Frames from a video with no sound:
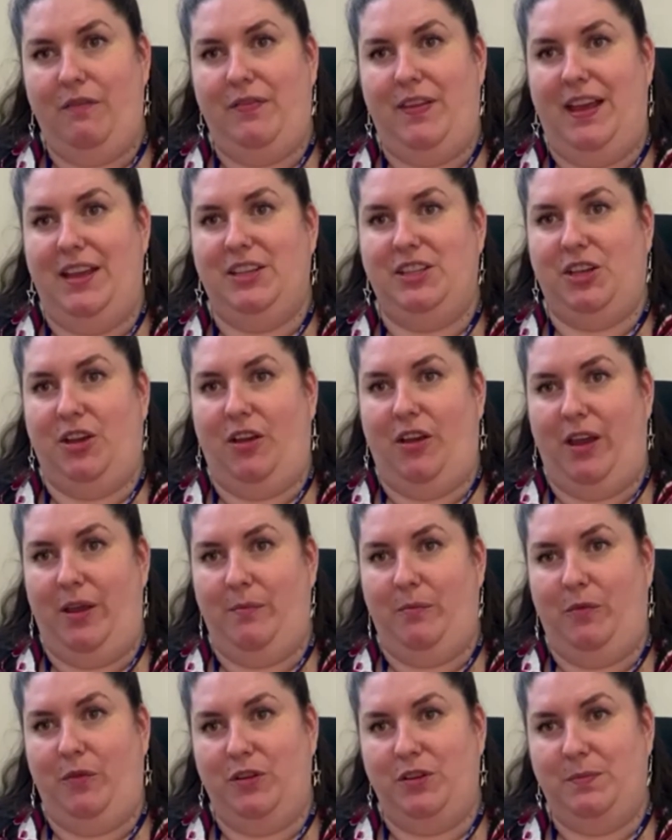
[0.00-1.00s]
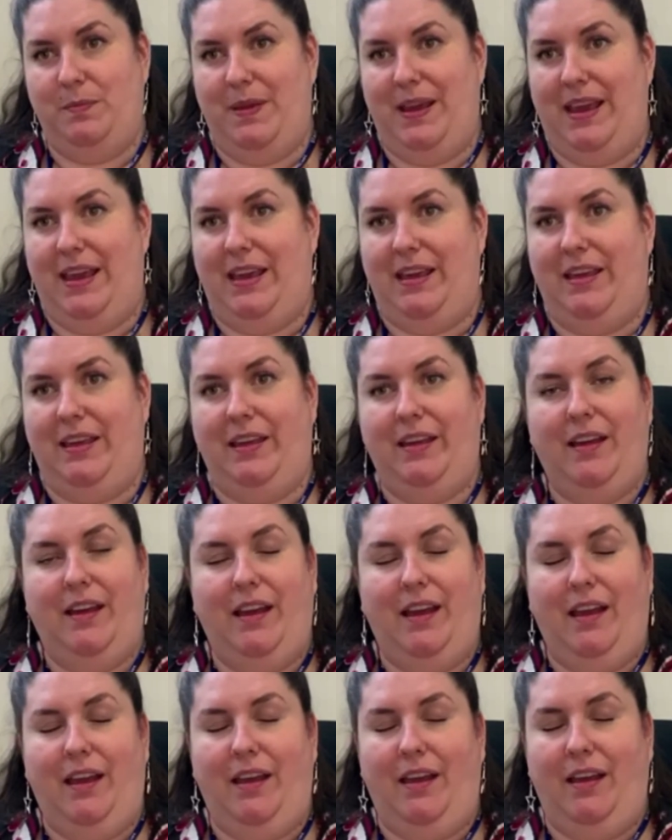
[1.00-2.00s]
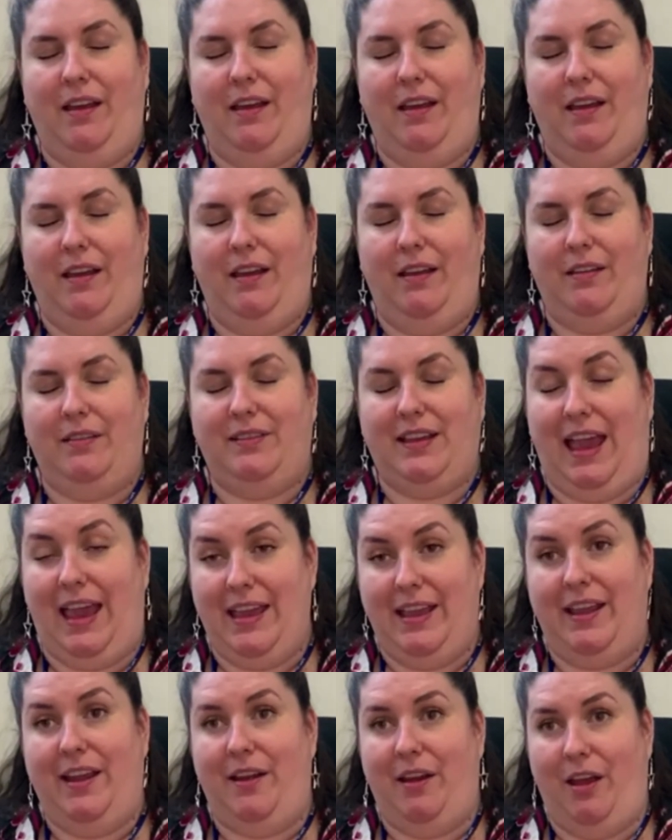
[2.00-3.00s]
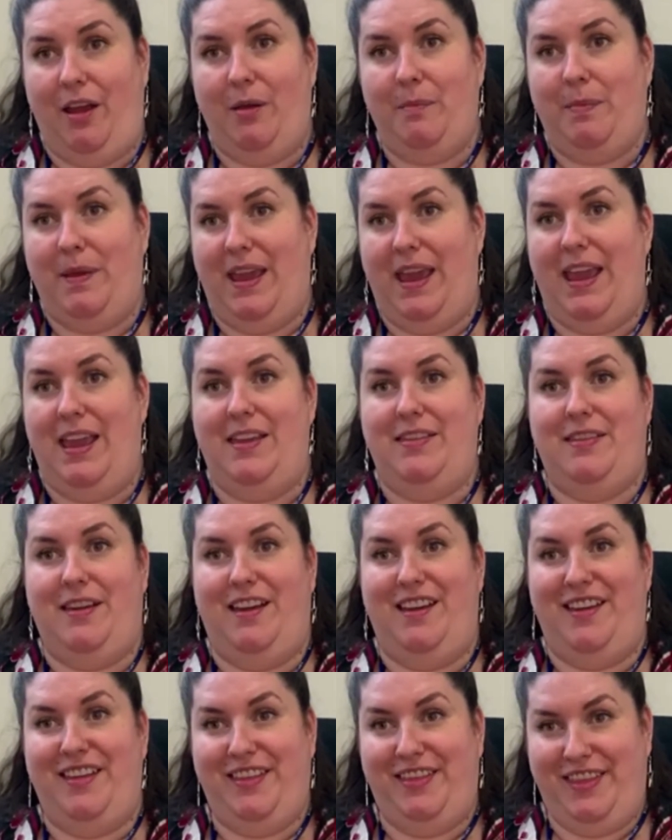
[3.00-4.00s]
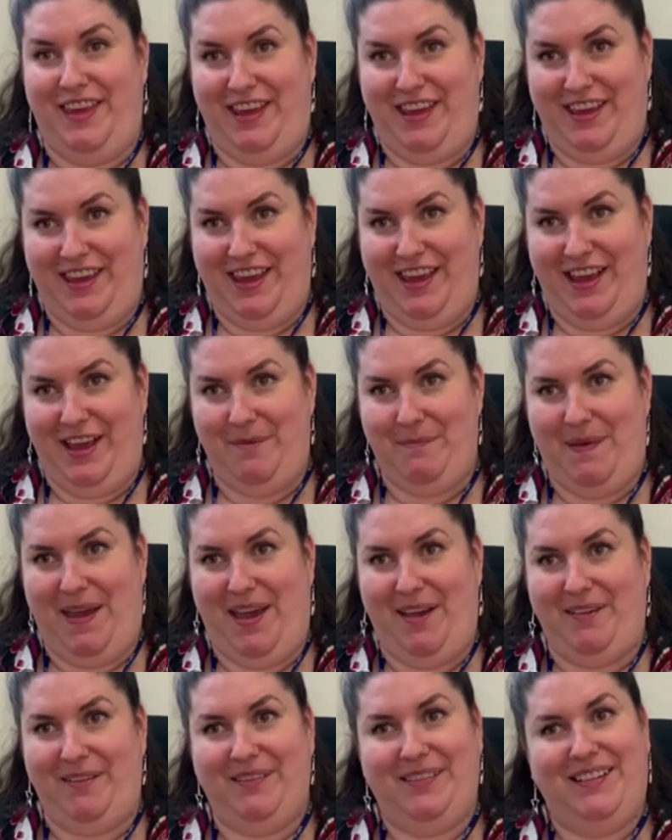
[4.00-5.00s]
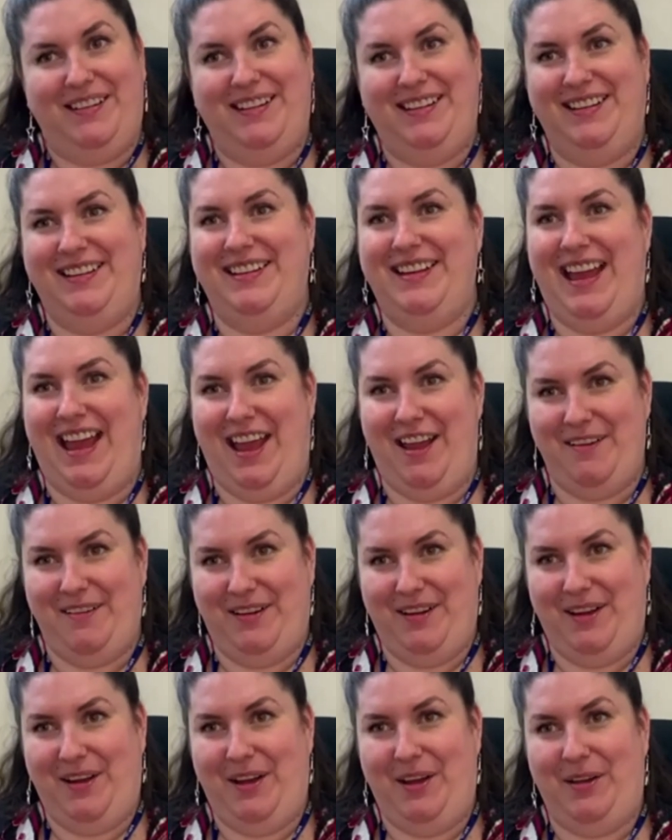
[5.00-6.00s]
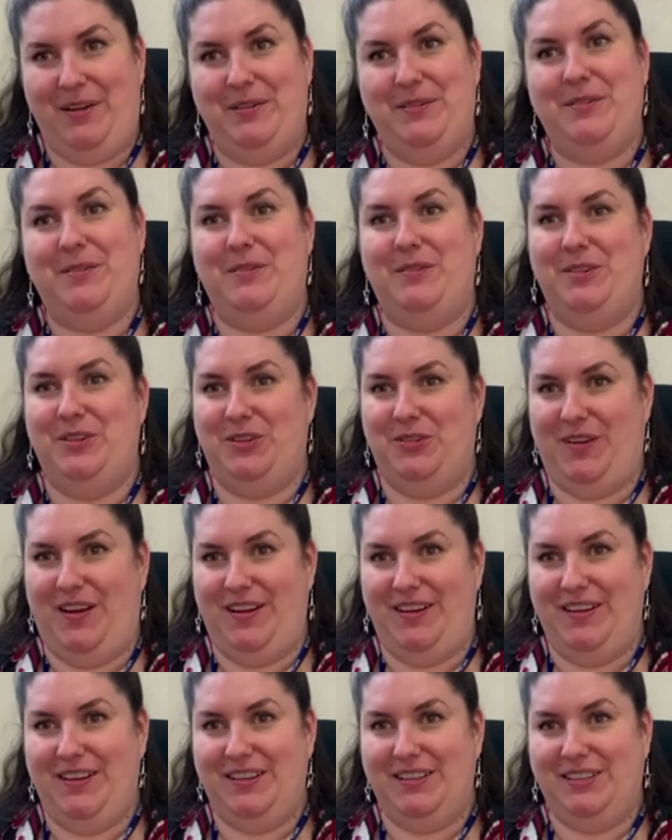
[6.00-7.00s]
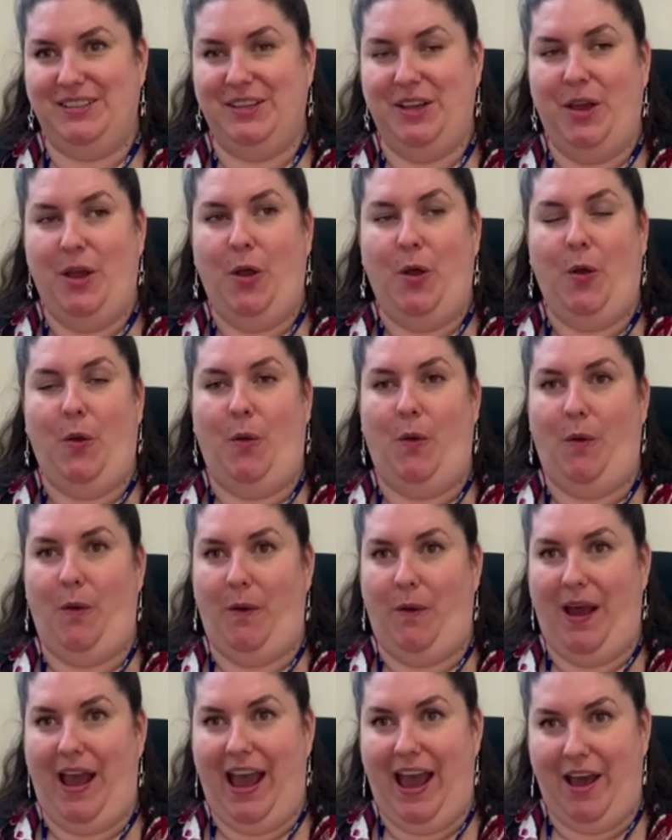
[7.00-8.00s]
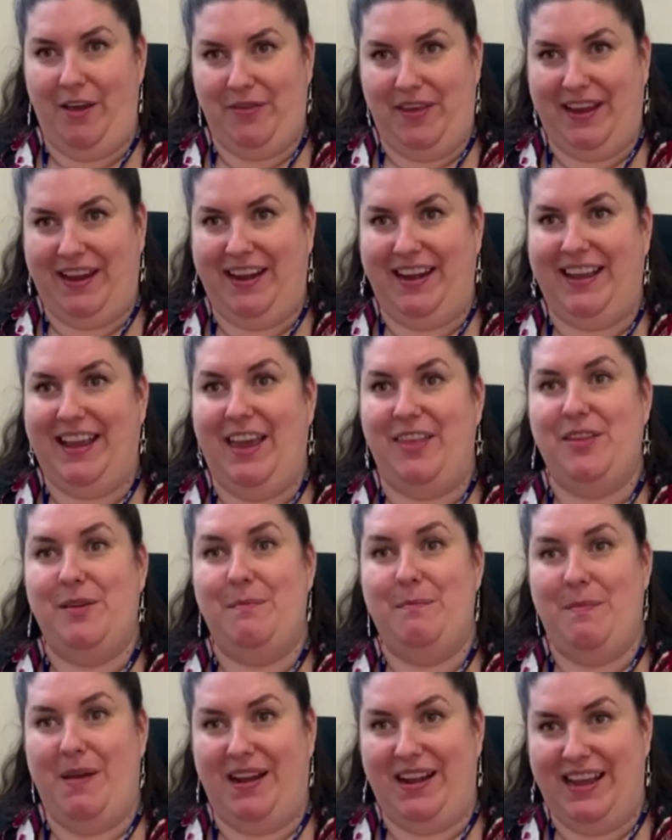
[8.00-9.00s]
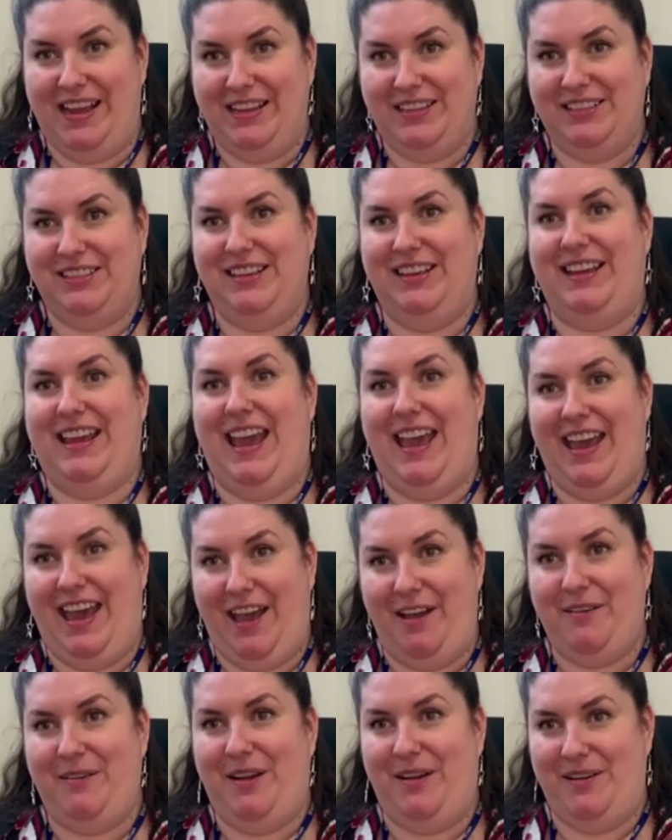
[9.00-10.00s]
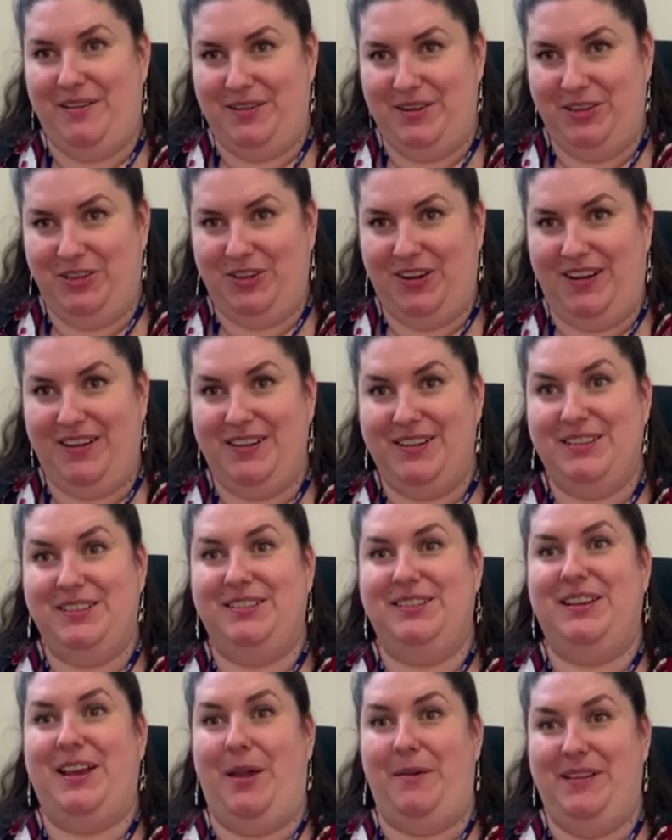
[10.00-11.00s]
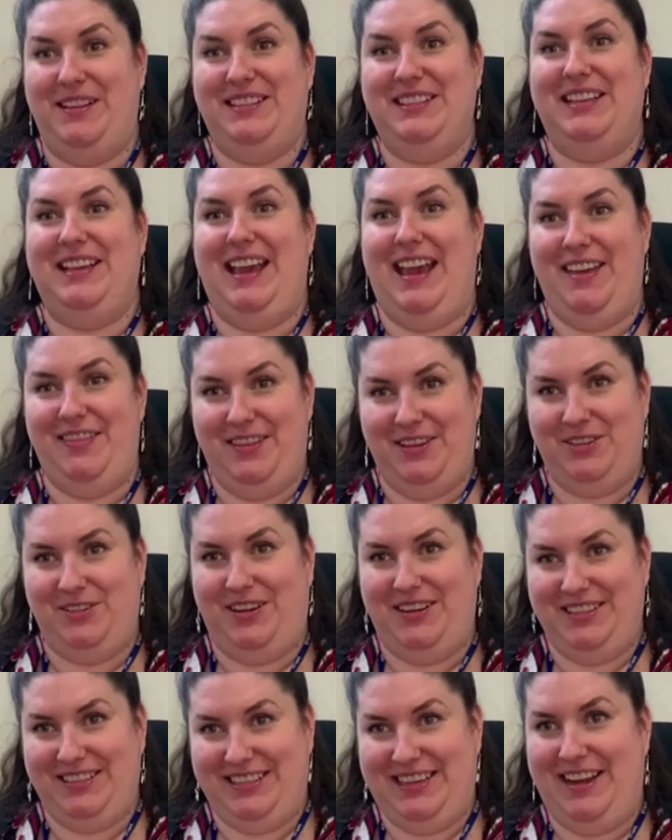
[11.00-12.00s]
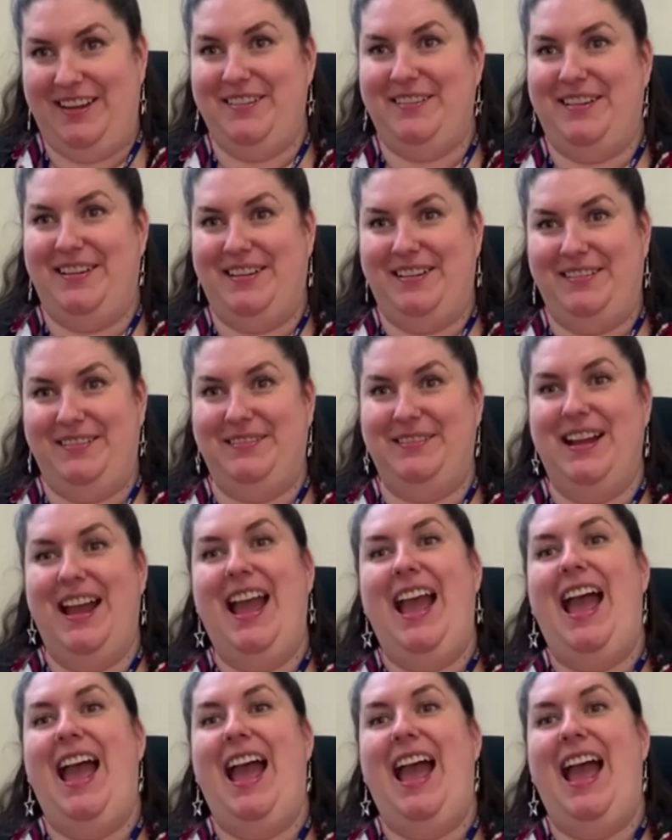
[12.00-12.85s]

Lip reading: of their time would be taken up either thinking about alcohol or drugs, or how they're going to get the money to get alcohol and drugs, going to get the drugs and alcohol,